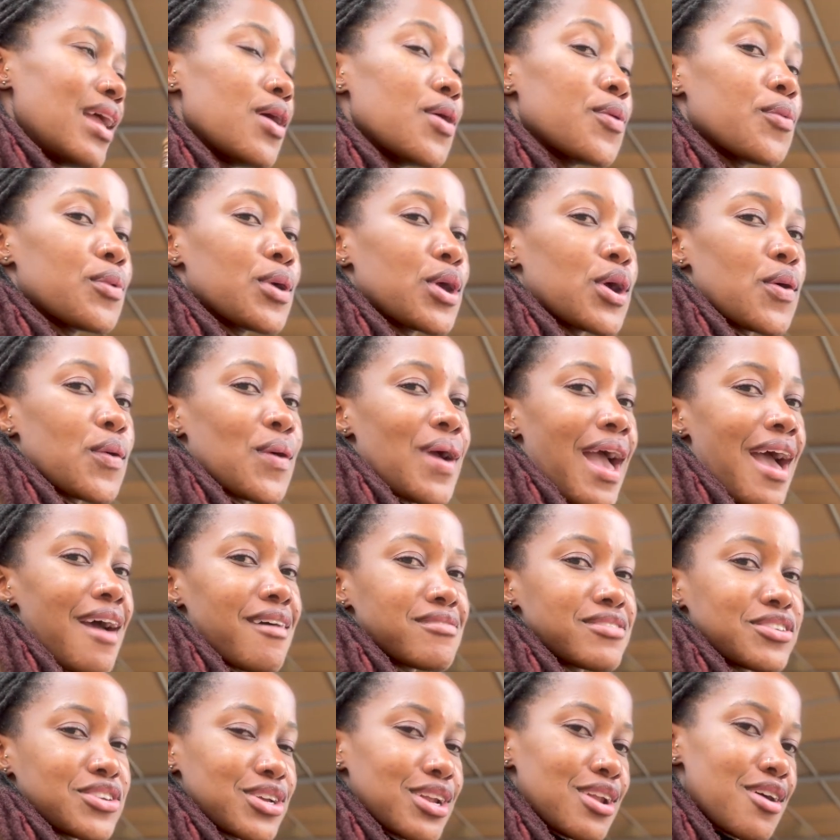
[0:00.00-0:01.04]
we're gonna have
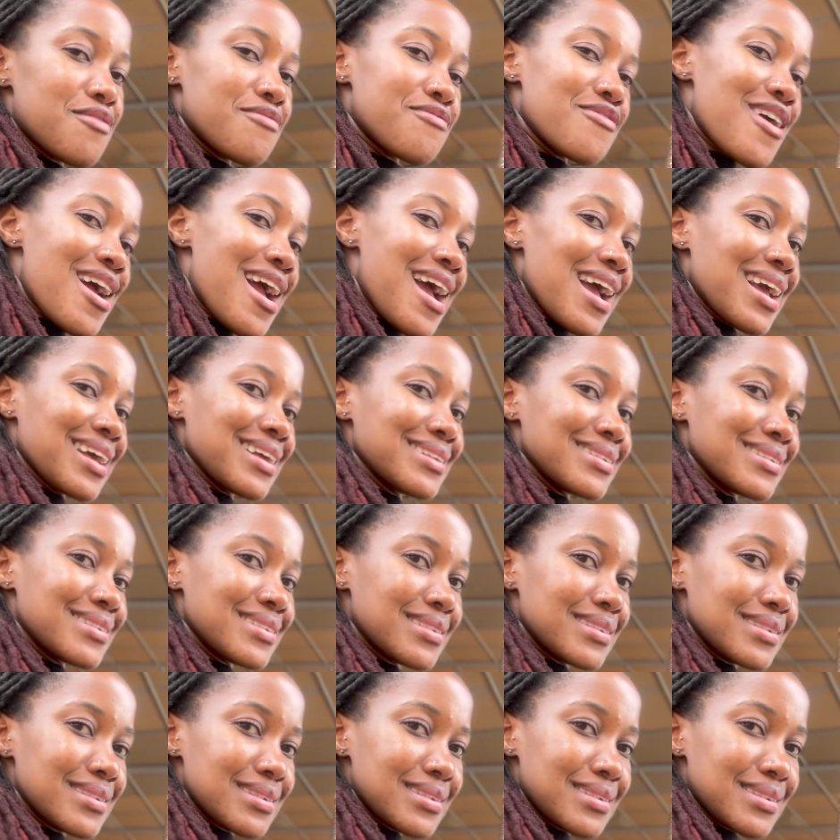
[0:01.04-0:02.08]
jollof fries
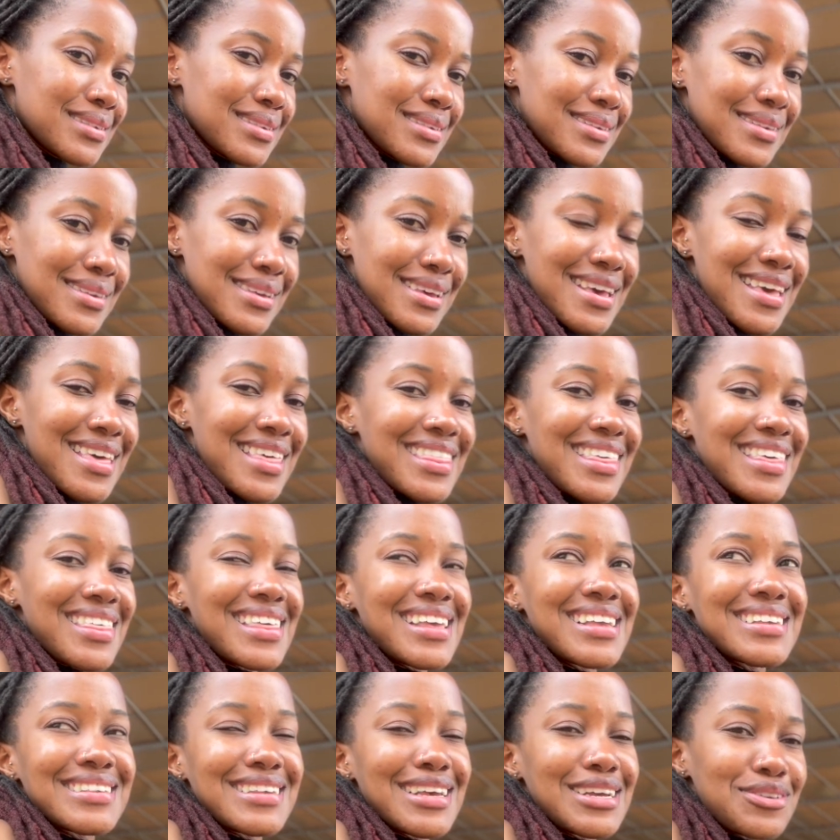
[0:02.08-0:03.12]
the
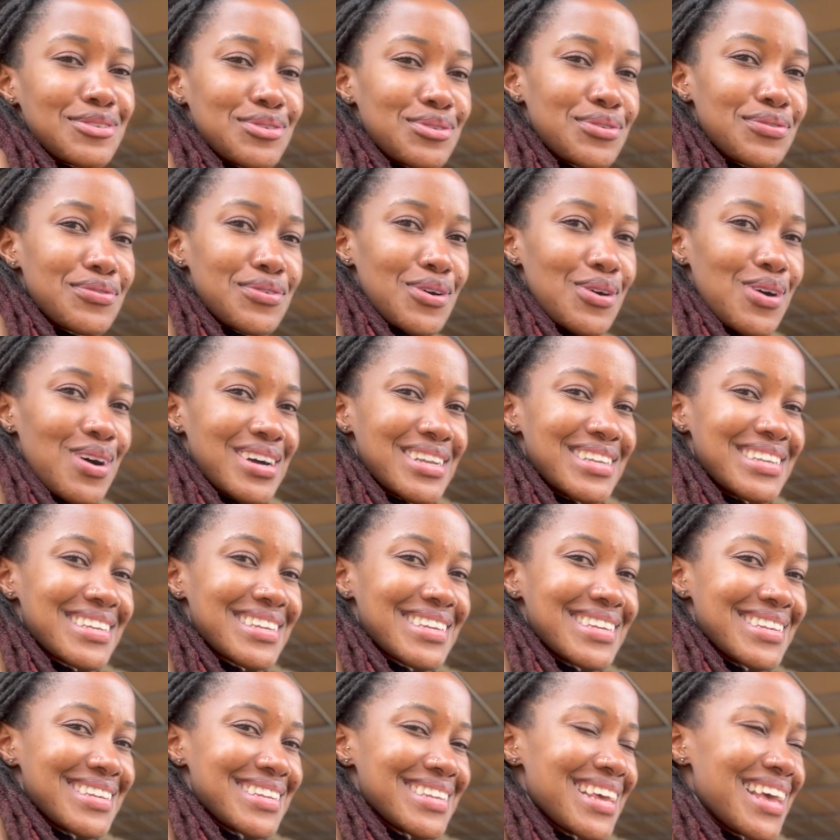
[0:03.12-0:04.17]
things I do for
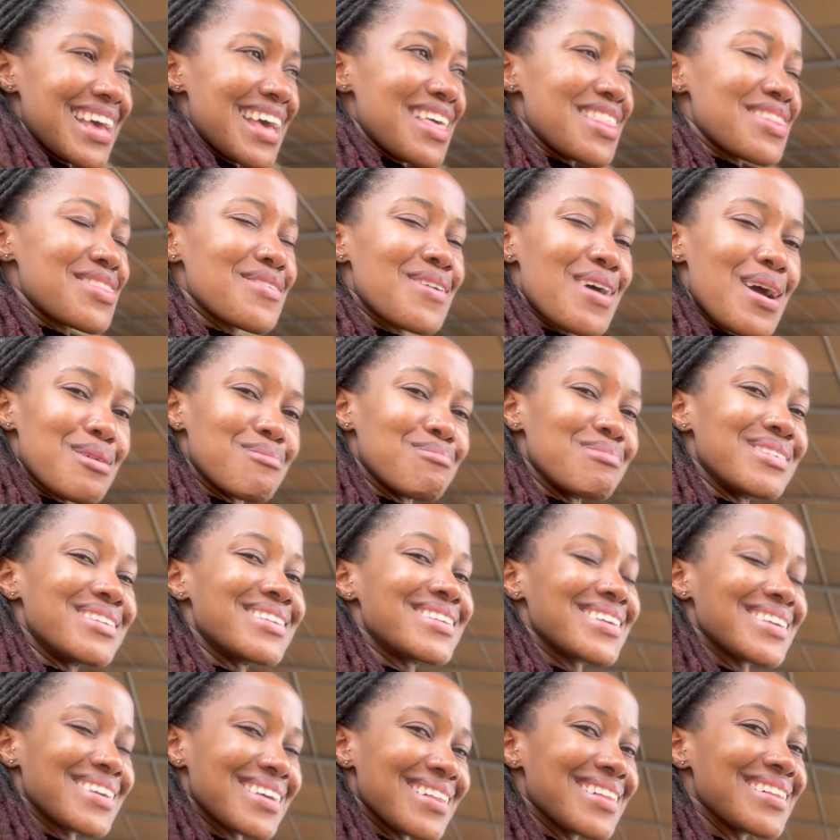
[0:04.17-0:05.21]
content. Do I'm
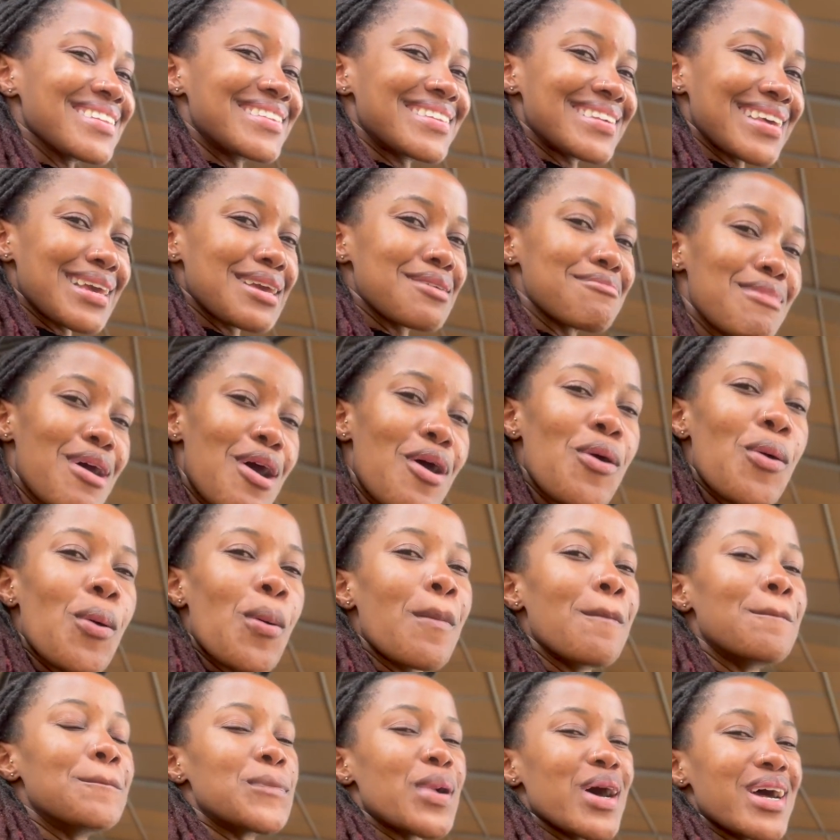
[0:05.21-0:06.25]
tilting my whole
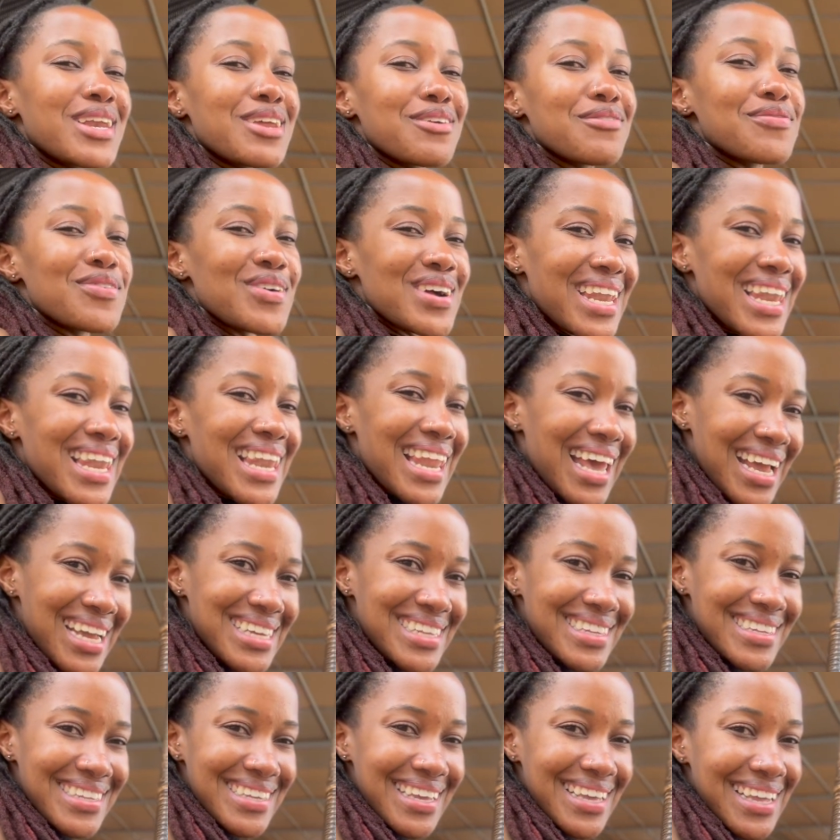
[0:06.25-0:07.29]
body for
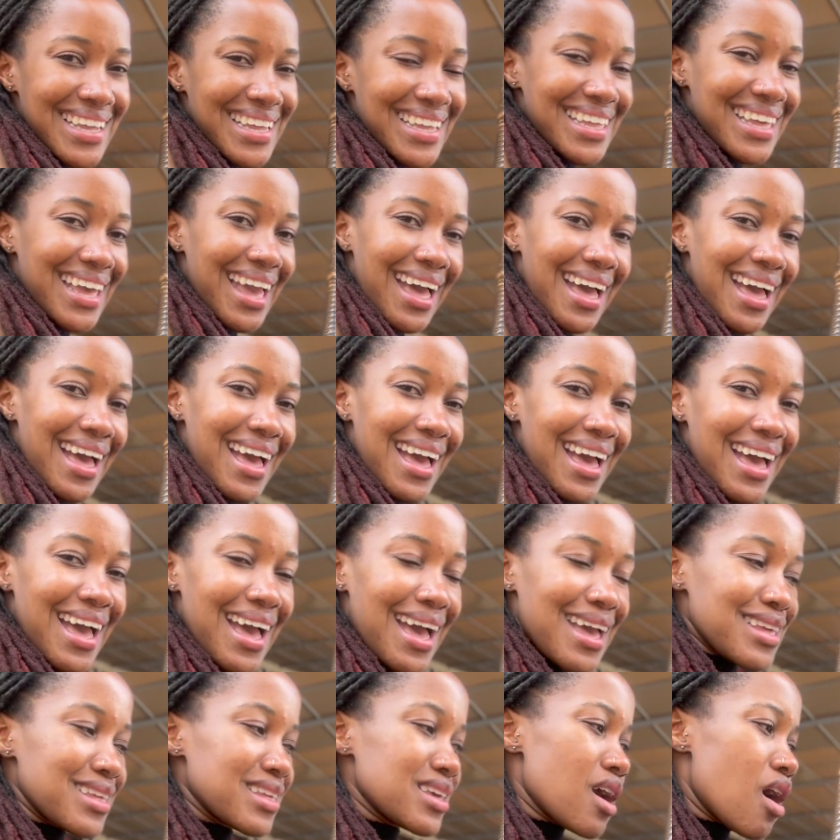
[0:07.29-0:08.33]
lighting, yeah?
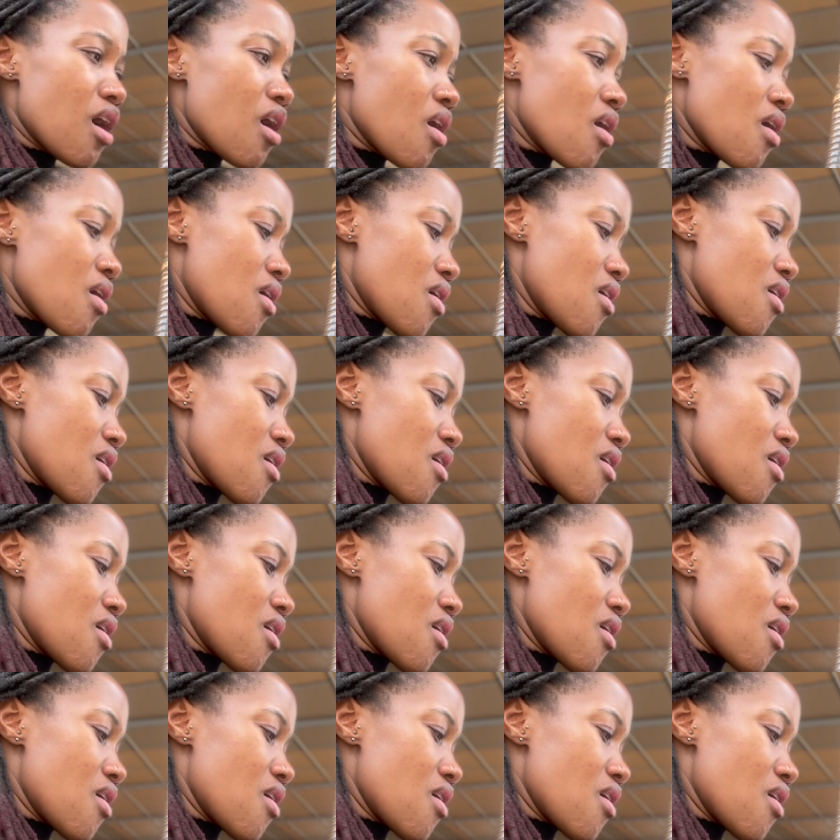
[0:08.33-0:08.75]
Yo,